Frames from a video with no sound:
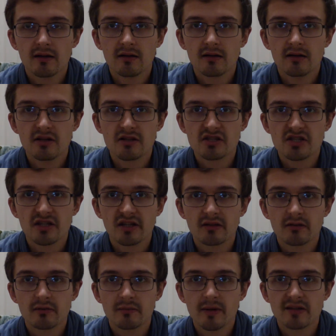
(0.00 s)

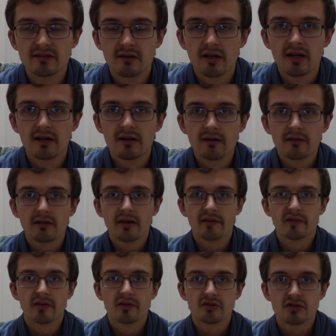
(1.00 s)
channel Mental Health. I've
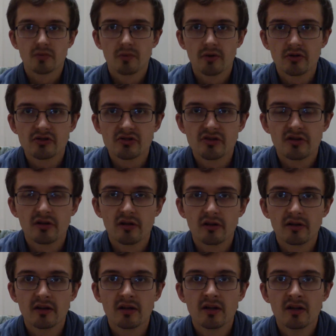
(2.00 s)
also posted
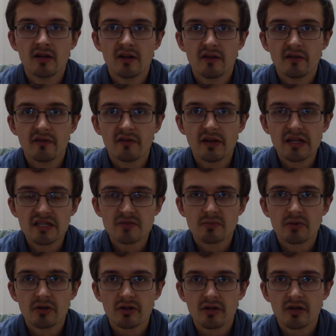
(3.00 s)
on
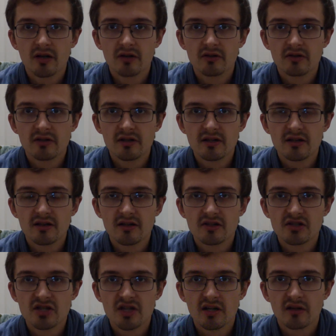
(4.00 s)
Facebook underneath the
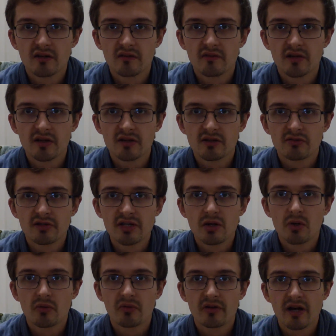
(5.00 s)
channel Victory
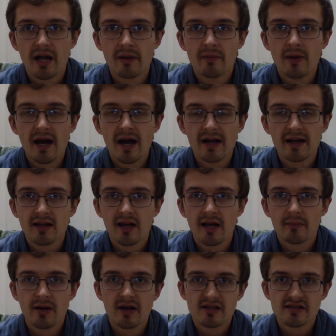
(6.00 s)
over
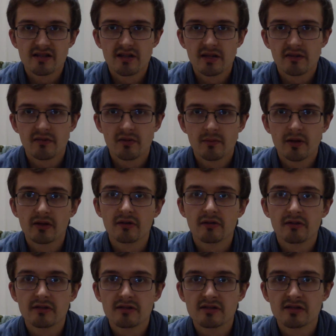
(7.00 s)
MI standing for mental
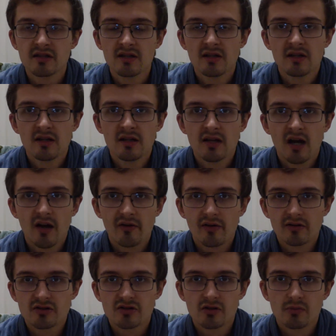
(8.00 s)
illness. I've
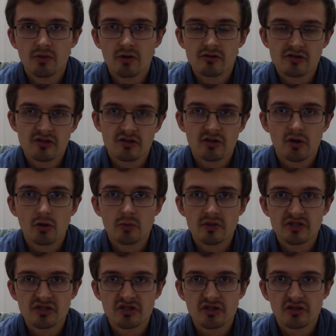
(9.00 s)
also posted
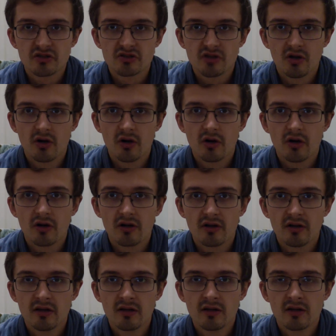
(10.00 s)
coping skills
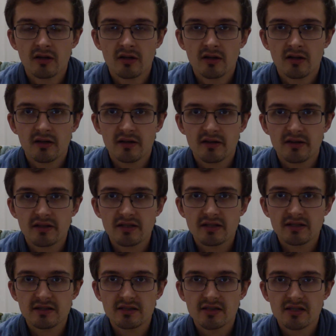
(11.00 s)
on
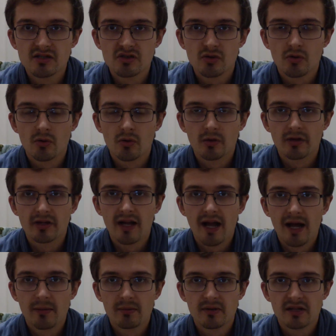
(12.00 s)
the Discord
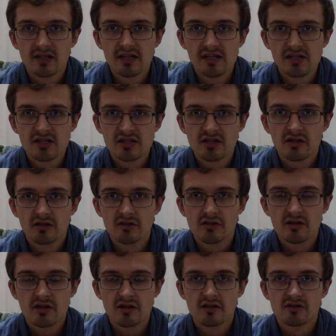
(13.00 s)
application
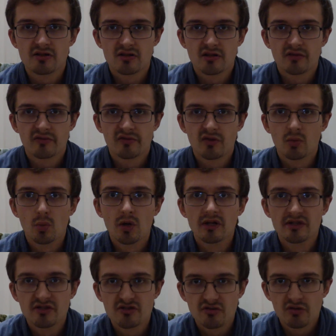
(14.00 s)
underneath the server
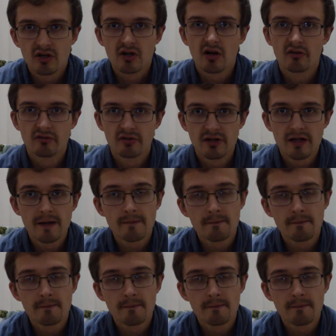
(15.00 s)
Wellness Recovery,